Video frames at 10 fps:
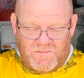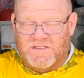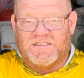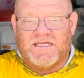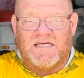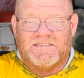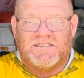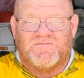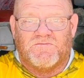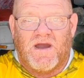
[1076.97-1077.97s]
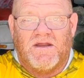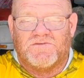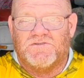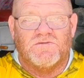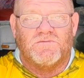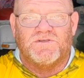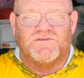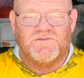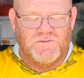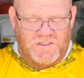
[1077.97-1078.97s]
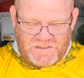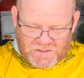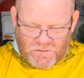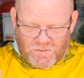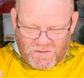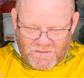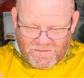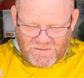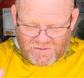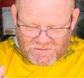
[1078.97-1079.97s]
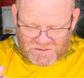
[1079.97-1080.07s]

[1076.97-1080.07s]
But this has a different rattle to it when you're doing it. So there's